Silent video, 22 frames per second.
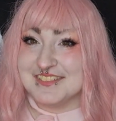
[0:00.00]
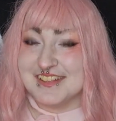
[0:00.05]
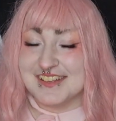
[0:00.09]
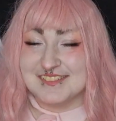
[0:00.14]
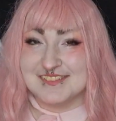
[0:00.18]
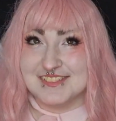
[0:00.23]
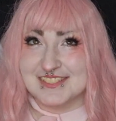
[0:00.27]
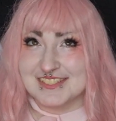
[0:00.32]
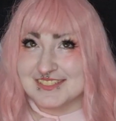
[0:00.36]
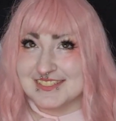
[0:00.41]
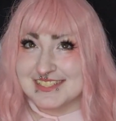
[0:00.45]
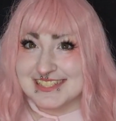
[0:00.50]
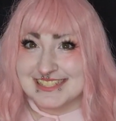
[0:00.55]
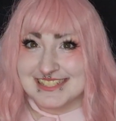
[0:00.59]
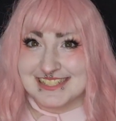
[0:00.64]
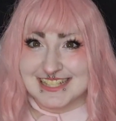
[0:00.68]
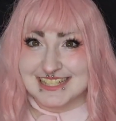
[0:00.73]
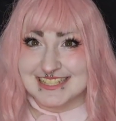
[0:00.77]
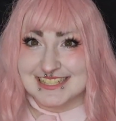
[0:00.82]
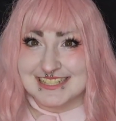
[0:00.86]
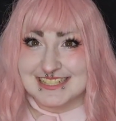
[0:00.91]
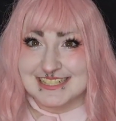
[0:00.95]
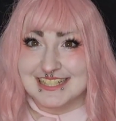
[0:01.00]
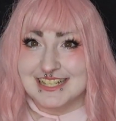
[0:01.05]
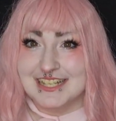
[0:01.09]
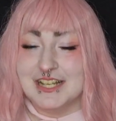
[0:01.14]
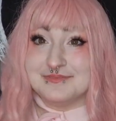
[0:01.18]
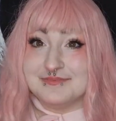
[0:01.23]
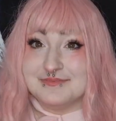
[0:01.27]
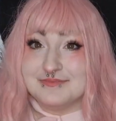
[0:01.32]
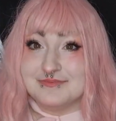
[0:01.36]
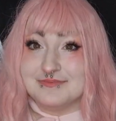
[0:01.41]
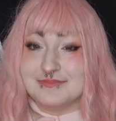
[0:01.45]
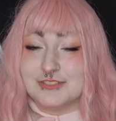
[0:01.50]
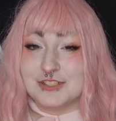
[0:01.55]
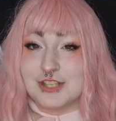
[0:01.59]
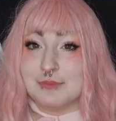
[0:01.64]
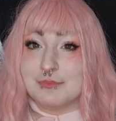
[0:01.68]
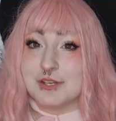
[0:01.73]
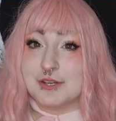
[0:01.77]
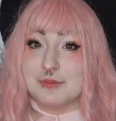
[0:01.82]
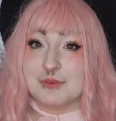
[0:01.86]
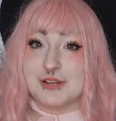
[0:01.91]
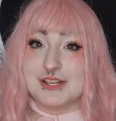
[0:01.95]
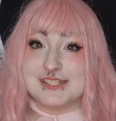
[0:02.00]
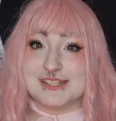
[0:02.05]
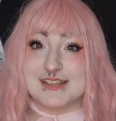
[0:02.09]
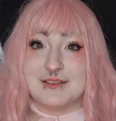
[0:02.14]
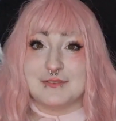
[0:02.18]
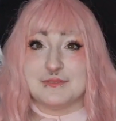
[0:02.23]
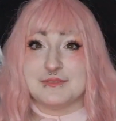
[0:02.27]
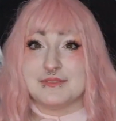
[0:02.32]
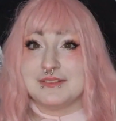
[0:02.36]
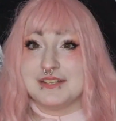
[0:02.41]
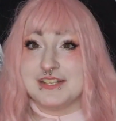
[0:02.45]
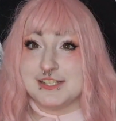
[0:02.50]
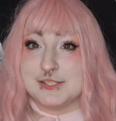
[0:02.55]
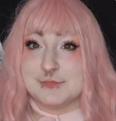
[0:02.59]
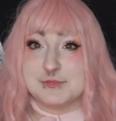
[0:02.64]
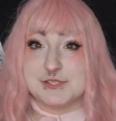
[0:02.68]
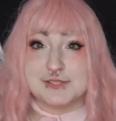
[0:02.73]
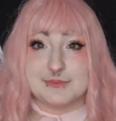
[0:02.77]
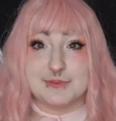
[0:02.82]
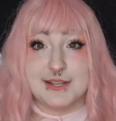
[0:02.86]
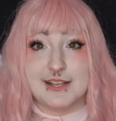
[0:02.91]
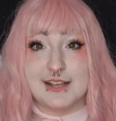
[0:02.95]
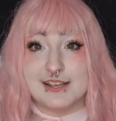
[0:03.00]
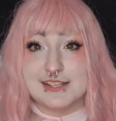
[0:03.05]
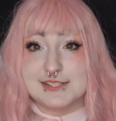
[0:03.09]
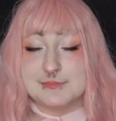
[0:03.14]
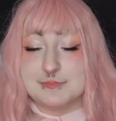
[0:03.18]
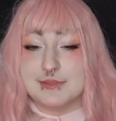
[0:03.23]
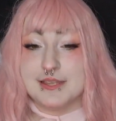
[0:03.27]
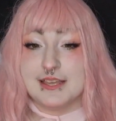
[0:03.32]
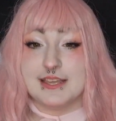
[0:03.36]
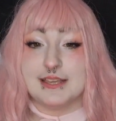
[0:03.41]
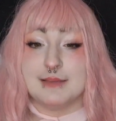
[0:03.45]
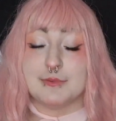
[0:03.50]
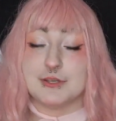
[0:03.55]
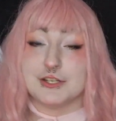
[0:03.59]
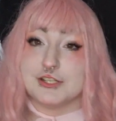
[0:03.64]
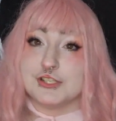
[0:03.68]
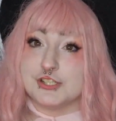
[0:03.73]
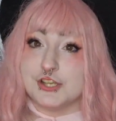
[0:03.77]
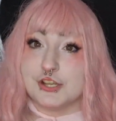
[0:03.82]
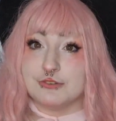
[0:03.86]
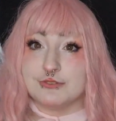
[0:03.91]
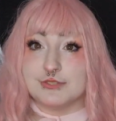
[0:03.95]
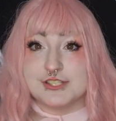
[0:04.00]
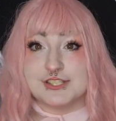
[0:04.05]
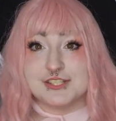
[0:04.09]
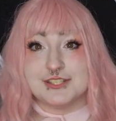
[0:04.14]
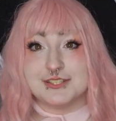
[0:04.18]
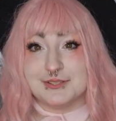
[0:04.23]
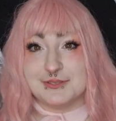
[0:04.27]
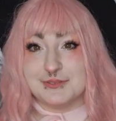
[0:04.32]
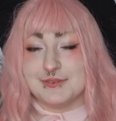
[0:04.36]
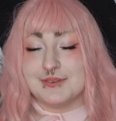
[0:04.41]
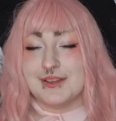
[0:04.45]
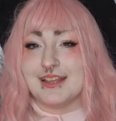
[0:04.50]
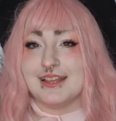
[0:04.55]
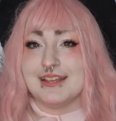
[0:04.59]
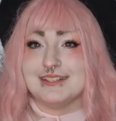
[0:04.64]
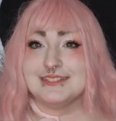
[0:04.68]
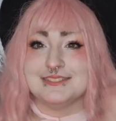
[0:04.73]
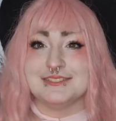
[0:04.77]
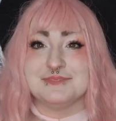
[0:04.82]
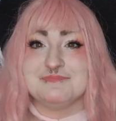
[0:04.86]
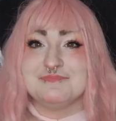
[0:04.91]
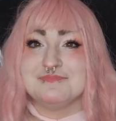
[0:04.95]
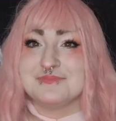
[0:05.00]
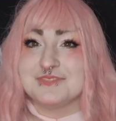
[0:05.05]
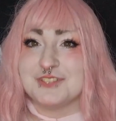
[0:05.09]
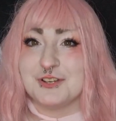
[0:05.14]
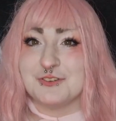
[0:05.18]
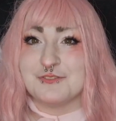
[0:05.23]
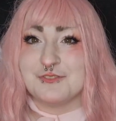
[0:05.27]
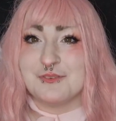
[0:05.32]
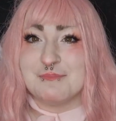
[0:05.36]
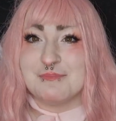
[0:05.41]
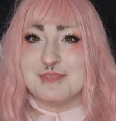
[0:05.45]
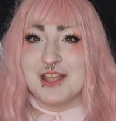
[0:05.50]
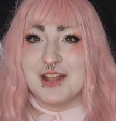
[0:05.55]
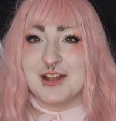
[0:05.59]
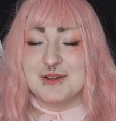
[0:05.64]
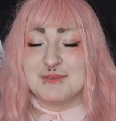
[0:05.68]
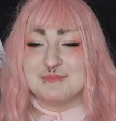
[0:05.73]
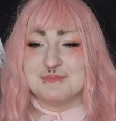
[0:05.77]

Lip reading: I'm so excited. So I'm gonna break down each piece of my cosplay, I'm gonna show it to you, and go from there.